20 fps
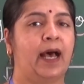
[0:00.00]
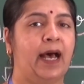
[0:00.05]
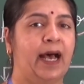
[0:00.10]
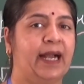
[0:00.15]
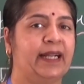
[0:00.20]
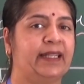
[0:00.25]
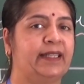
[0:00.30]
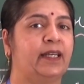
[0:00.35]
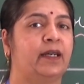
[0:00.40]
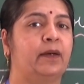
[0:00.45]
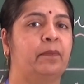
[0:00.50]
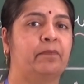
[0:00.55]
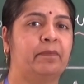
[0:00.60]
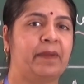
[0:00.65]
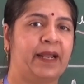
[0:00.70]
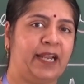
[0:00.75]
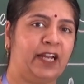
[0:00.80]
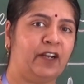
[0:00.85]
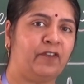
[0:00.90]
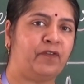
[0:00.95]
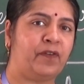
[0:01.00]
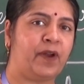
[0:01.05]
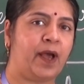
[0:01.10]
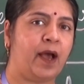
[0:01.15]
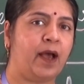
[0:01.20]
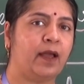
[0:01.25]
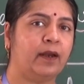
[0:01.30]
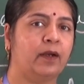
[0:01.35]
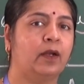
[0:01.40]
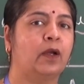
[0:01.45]
either male
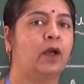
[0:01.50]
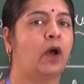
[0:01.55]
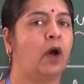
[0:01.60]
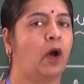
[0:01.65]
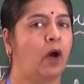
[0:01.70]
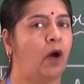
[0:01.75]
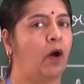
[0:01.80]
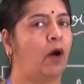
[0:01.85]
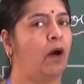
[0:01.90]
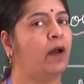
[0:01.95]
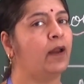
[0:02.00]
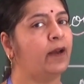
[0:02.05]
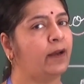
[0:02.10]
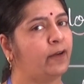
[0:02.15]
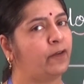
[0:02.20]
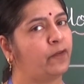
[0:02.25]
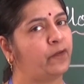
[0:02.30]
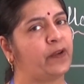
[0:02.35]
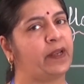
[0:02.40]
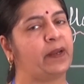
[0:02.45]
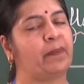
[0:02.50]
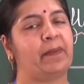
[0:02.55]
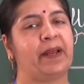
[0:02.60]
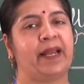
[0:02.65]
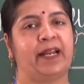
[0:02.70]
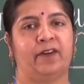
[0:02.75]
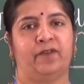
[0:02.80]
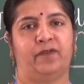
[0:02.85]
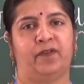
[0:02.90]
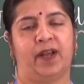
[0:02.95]
flower or
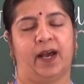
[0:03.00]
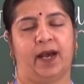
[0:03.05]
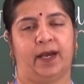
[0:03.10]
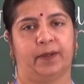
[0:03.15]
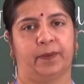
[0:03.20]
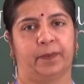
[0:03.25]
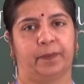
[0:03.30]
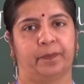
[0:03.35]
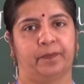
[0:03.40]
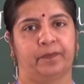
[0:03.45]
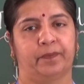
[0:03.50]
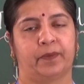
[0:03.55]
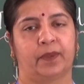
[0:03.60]
female flower.